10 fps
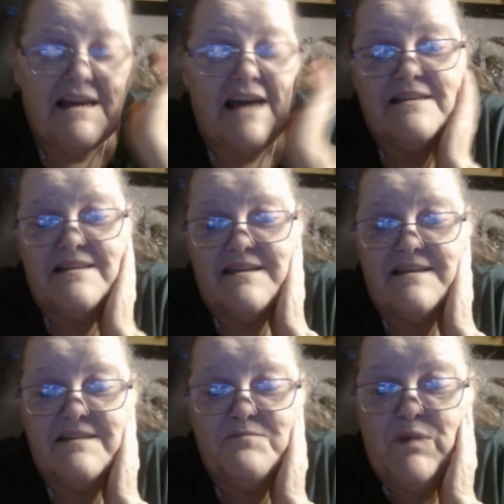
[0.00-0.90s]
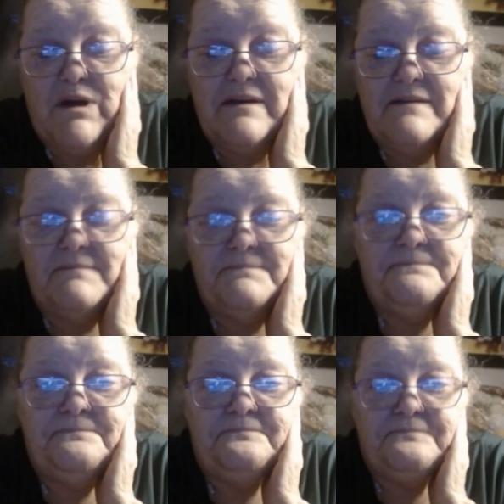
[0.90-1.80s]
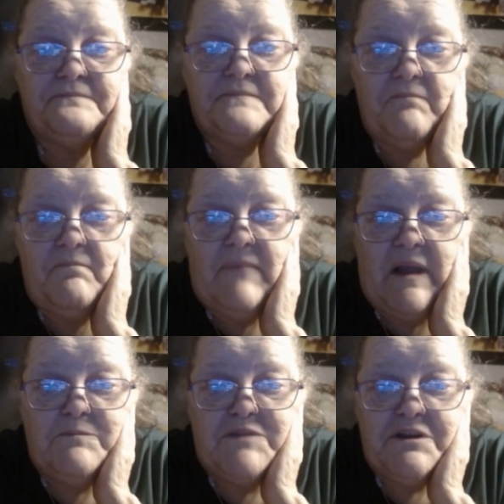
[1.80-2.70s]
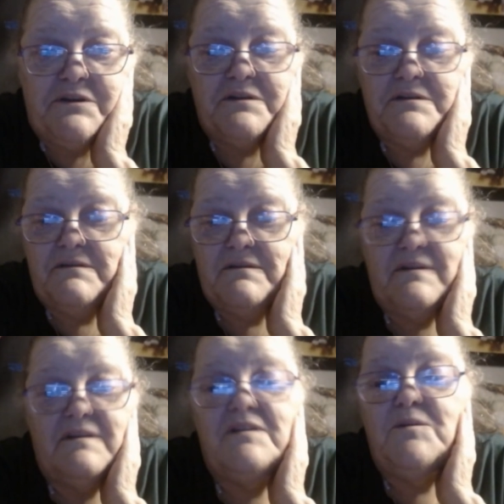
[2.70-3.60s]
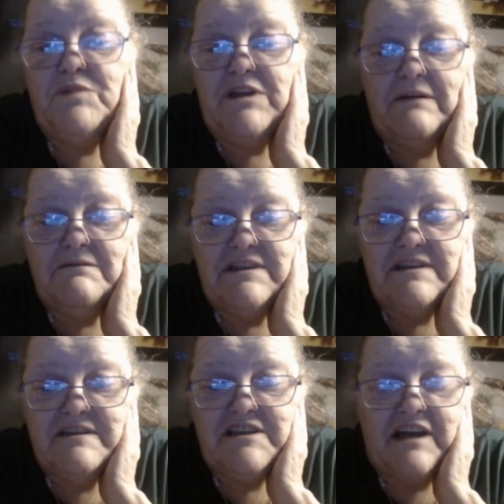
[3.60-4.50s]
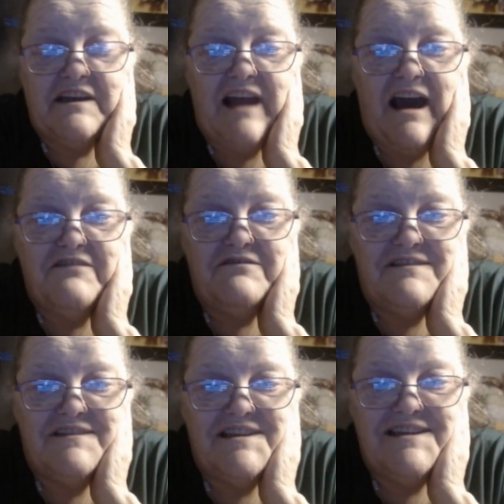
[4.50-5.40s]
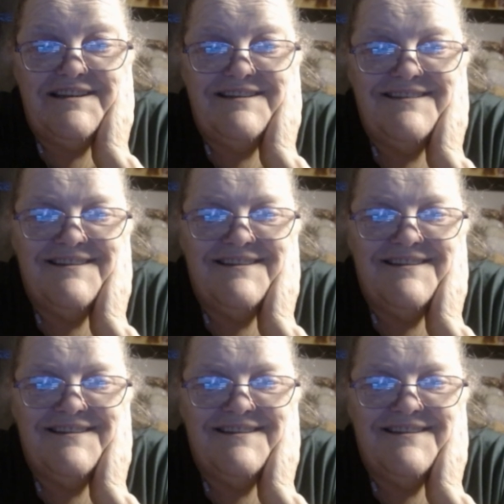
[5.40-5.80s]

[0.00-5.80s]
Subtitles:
Texas, but I'm sure you'll be able to check it out and see